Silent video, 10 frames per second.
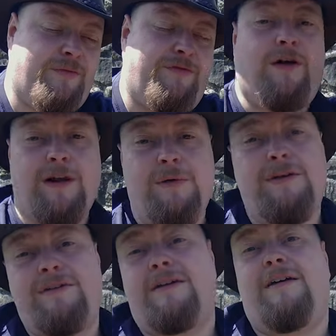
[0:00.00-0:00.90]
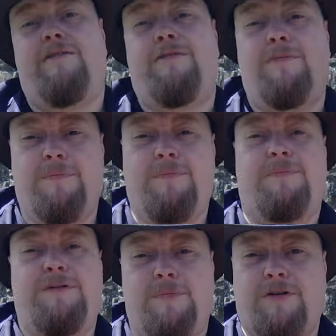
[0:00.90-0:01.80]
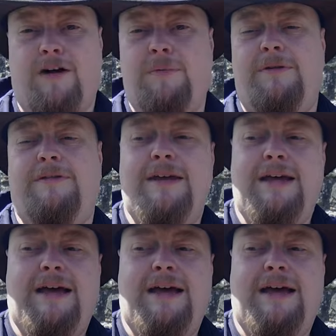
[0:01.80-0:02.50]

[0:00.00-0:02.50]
followers, enough subscribers,